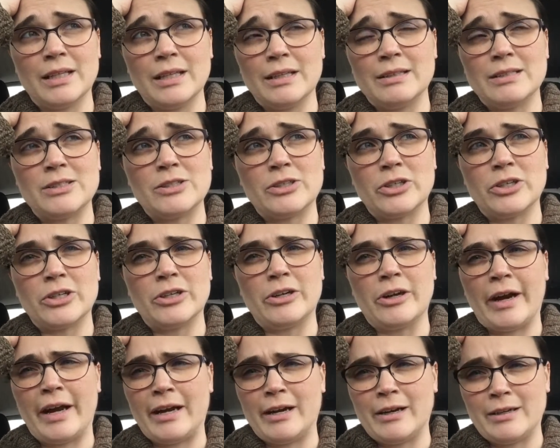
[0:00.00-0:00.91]
It's third
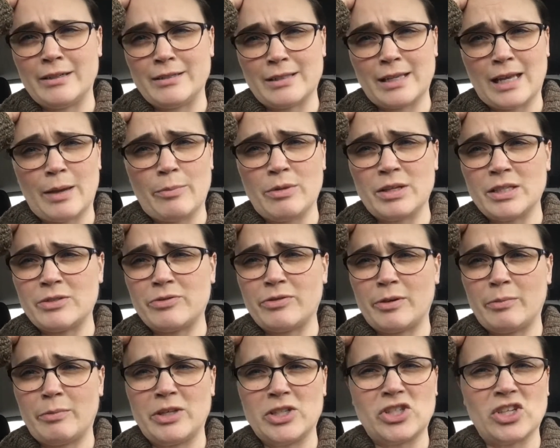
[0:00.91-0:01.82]
graders. MS
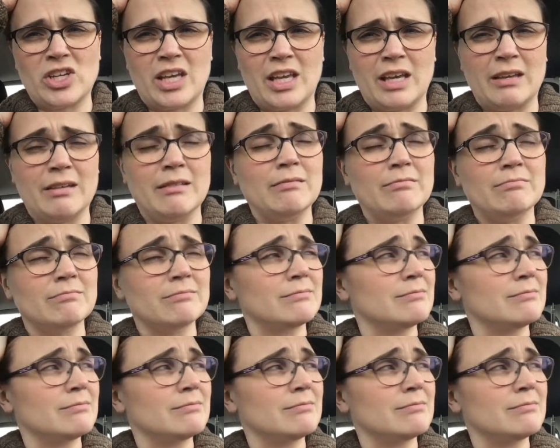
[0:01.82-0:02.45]
for Michigan.